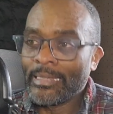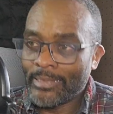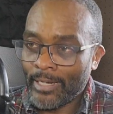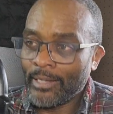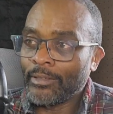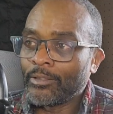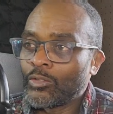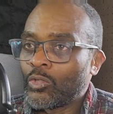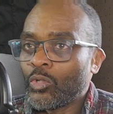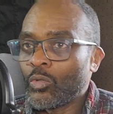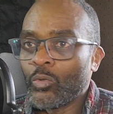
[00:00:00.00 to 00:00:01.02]
tens
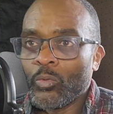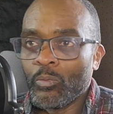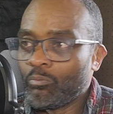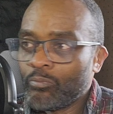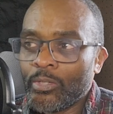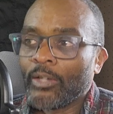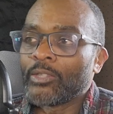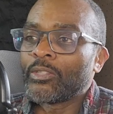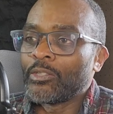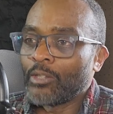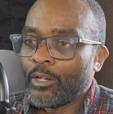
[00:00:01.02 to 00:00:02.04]
to
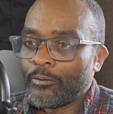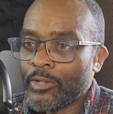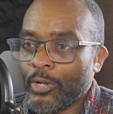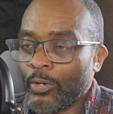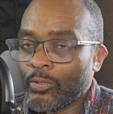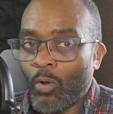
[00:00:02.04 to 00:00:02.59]
dozens of years,